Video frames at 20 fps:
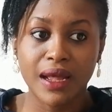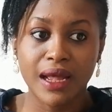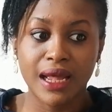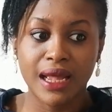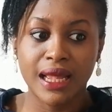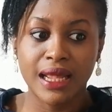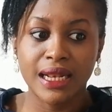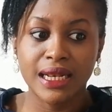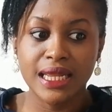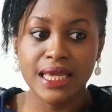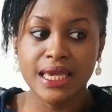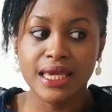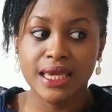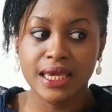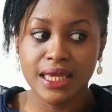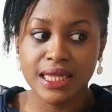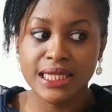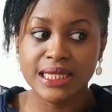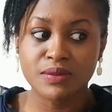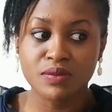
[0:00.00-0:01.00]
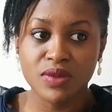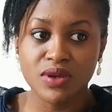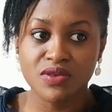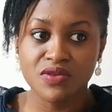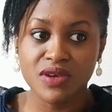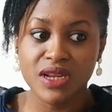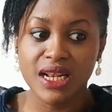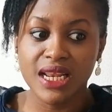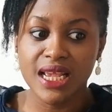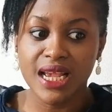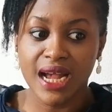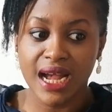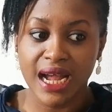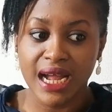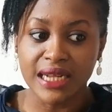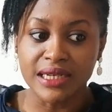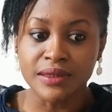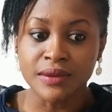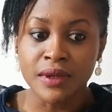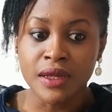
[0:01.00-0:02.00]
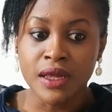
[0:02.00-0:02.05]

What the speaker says: and it hit me really hard